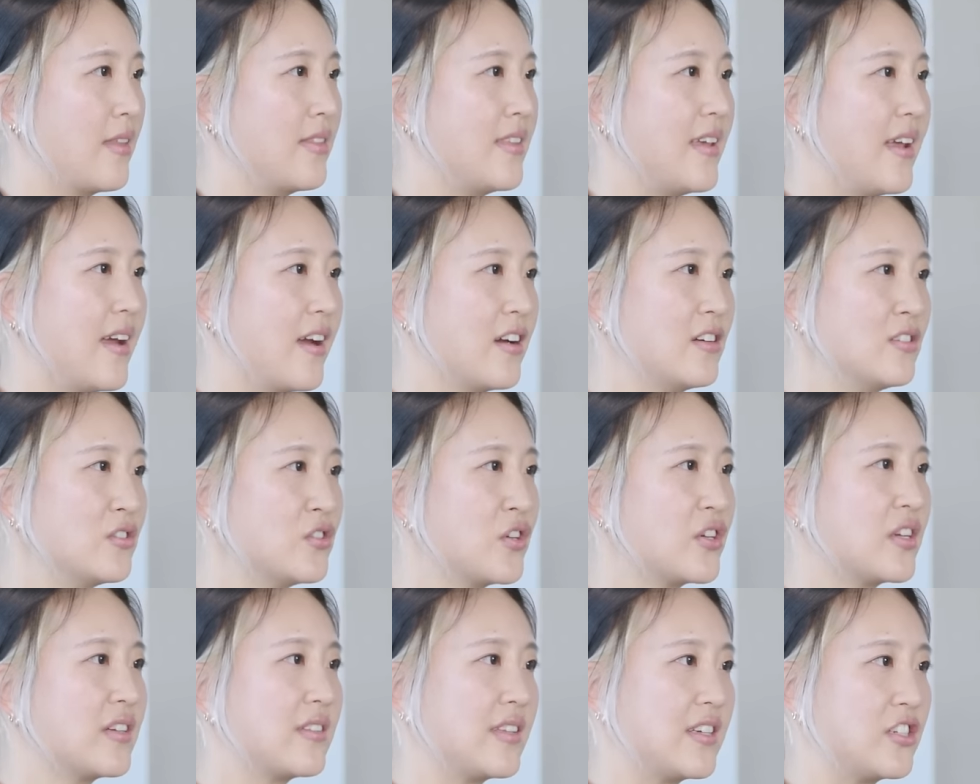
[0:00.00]
The air
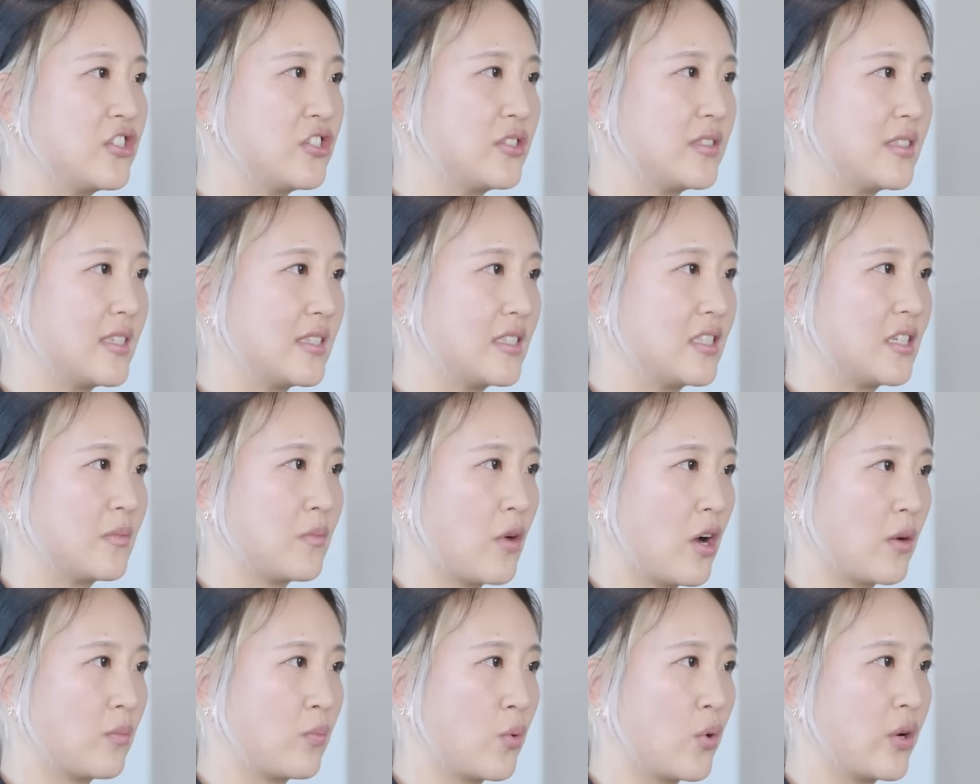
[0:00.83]
circulation
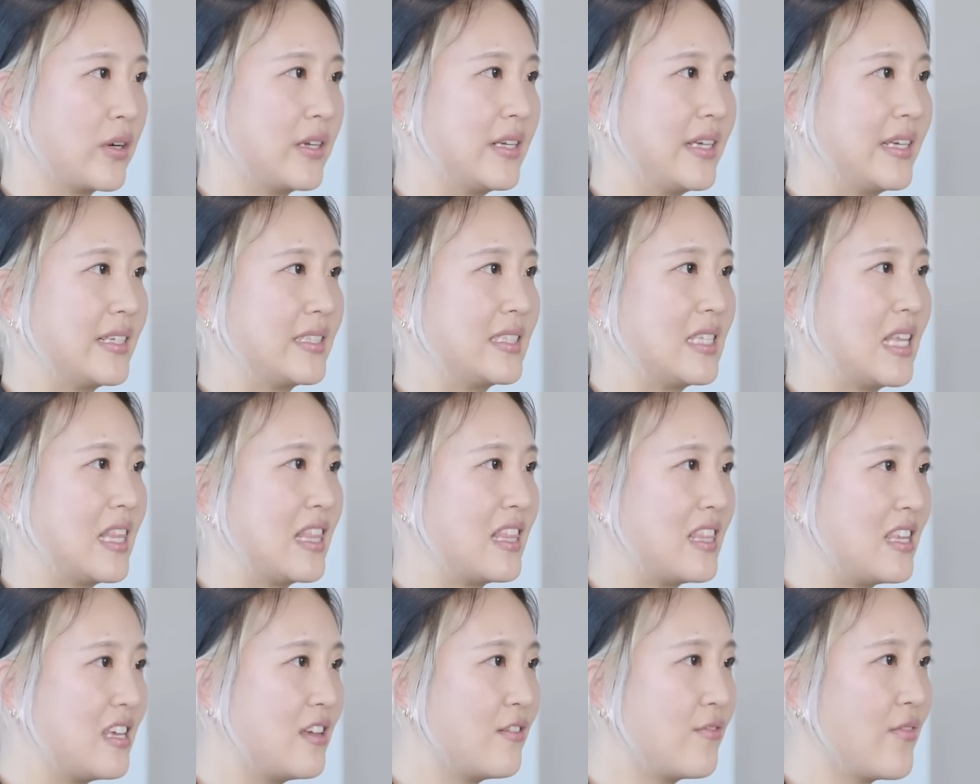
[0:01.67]
system on board is
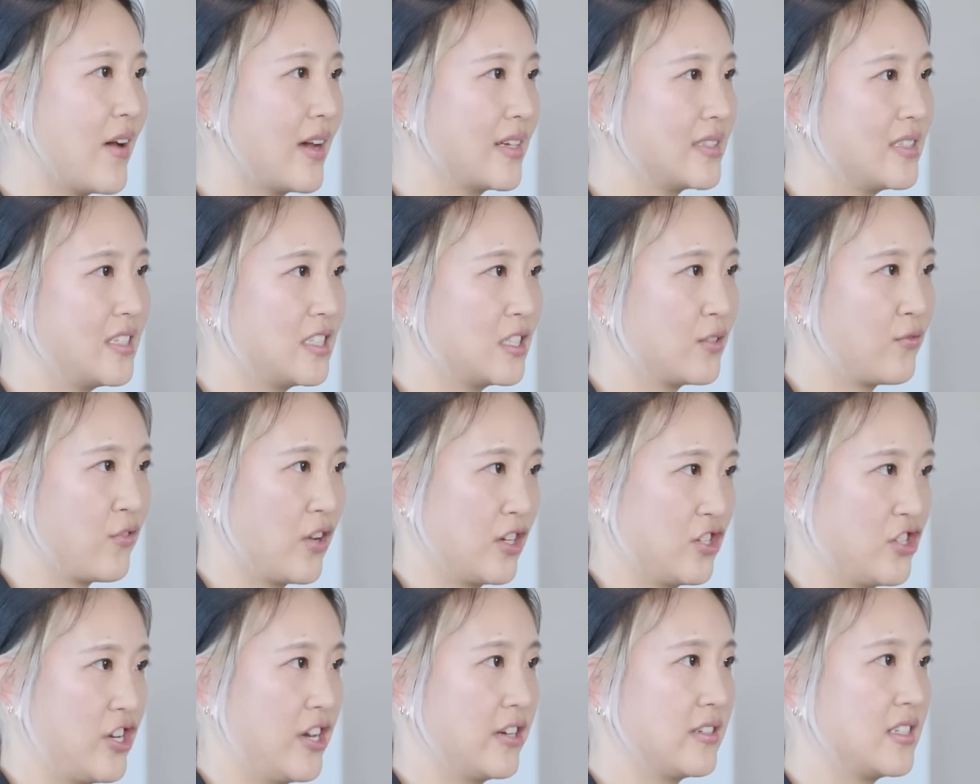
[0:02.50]
the fastest
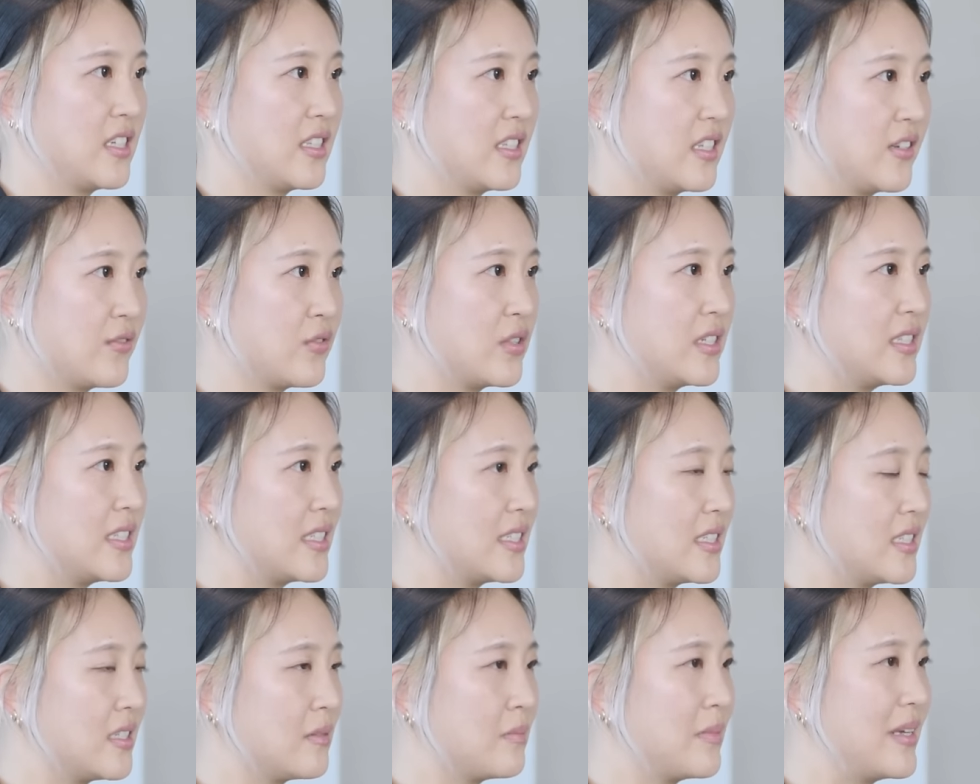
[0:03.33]
fresh air delivery
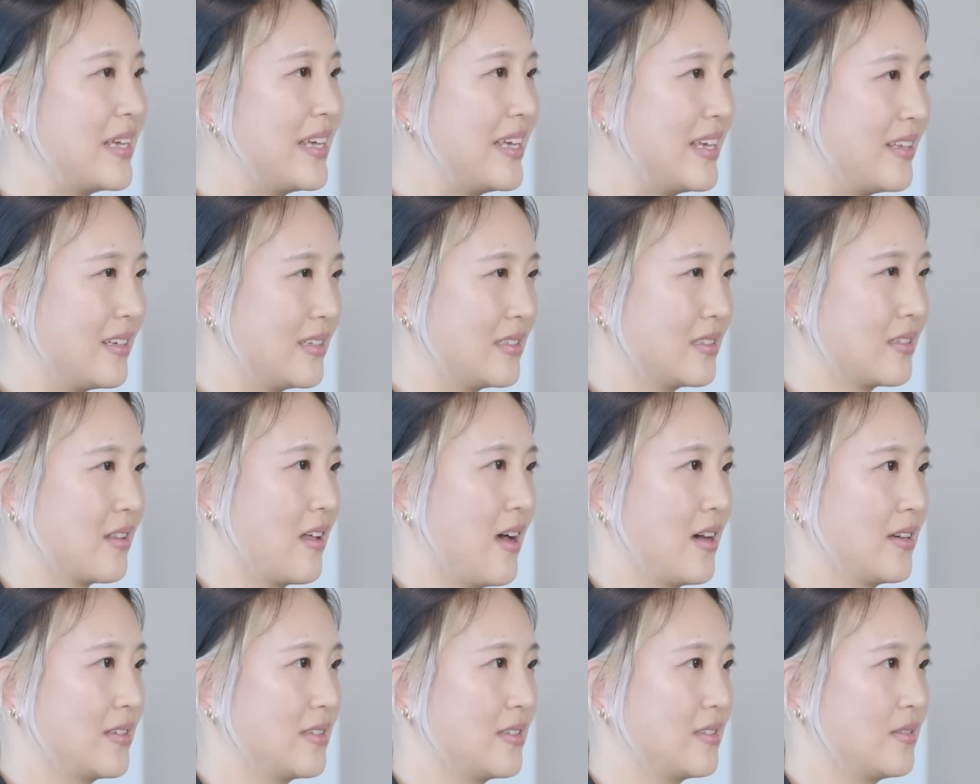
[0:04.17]
system in its
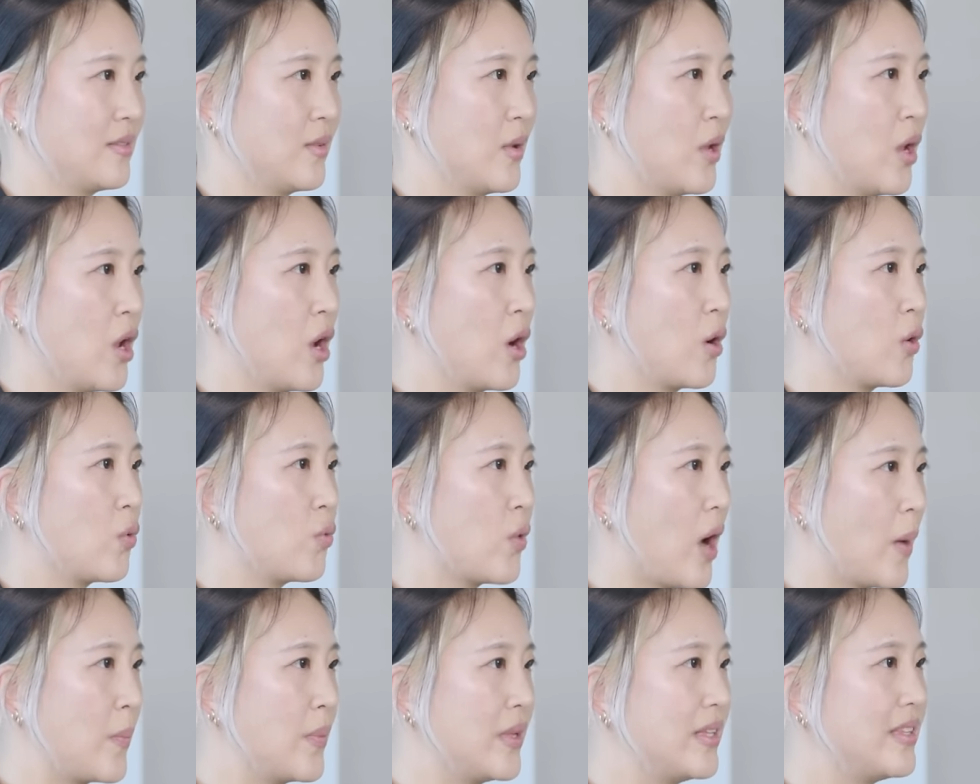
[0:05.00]
class,
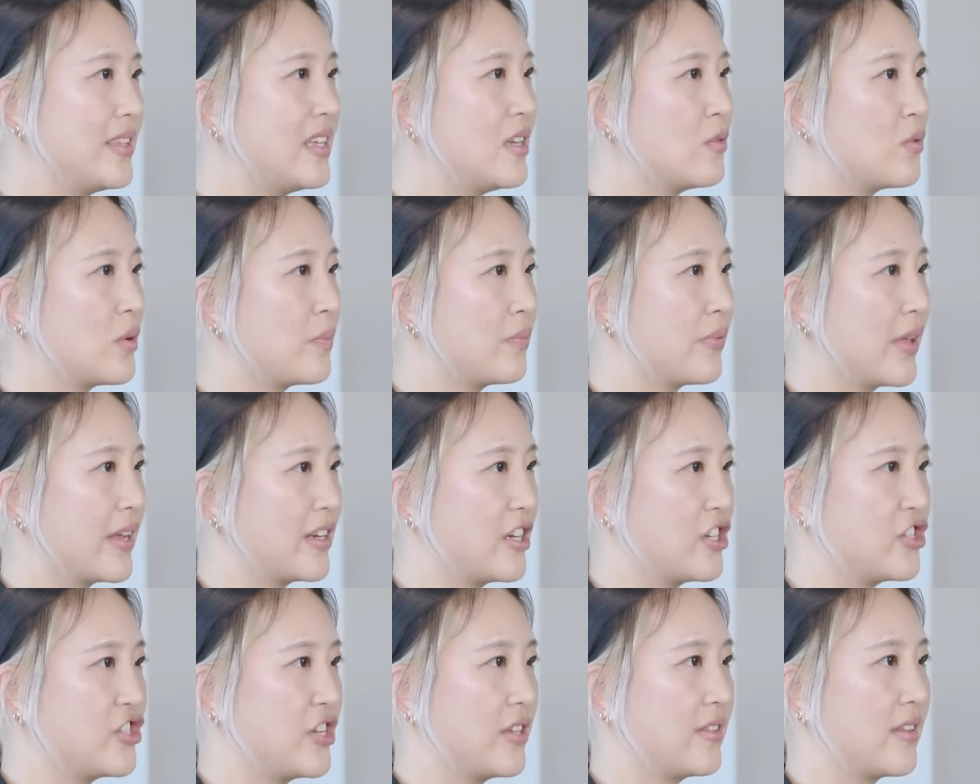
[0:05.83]
rapidly
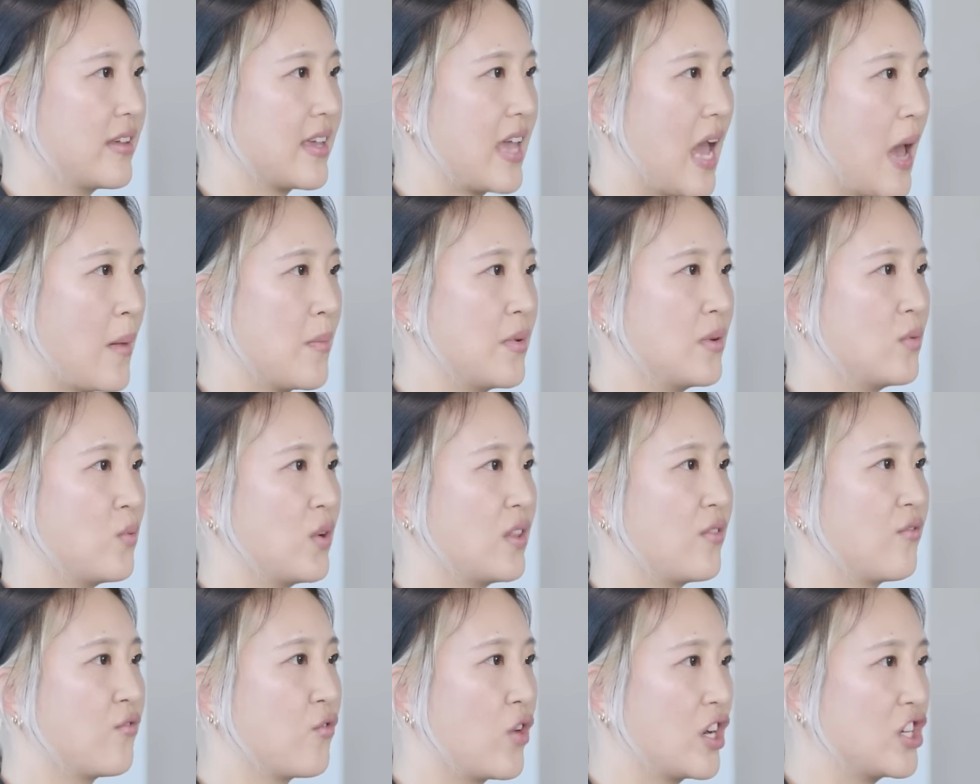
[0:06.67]
replenishing the cabin
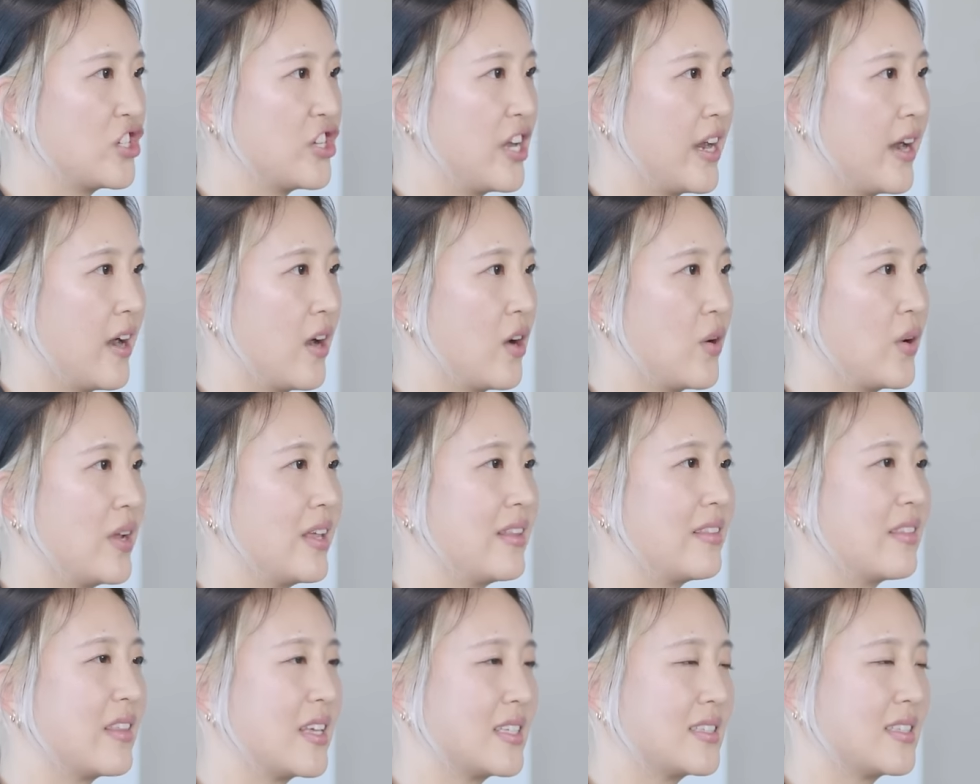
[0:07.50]
with fresh air
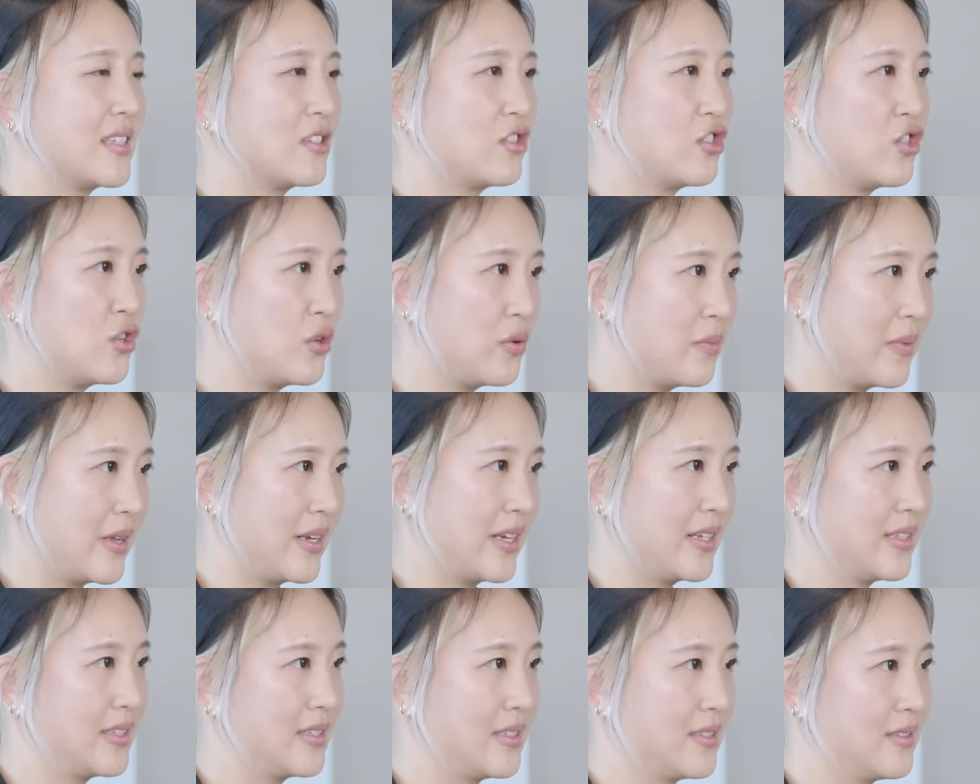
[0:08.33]
in less than two
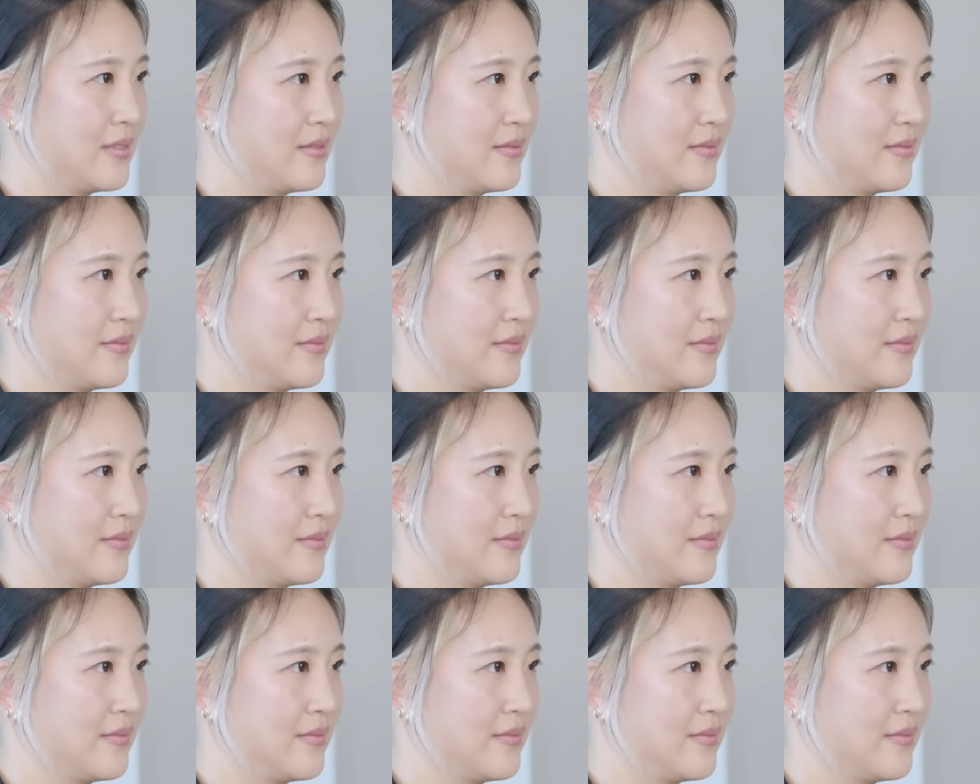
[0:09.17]
minutes.